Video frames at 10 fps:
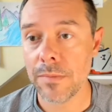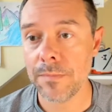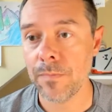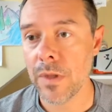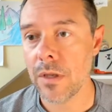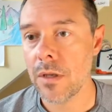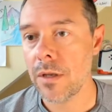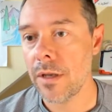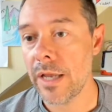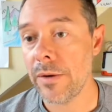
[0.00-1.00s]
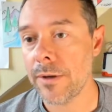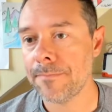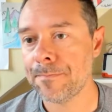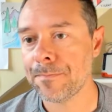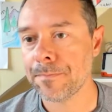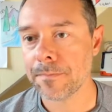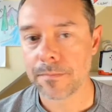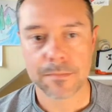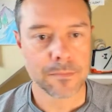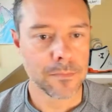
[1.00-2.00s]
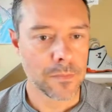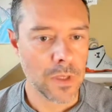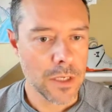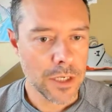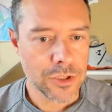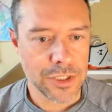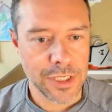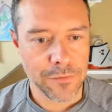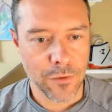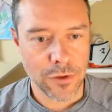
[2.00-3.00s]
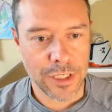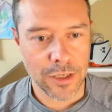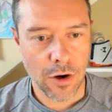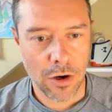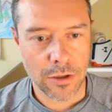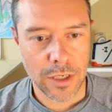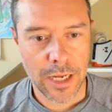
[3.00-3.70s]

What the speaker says: But anyway. Just Heat 14, hard to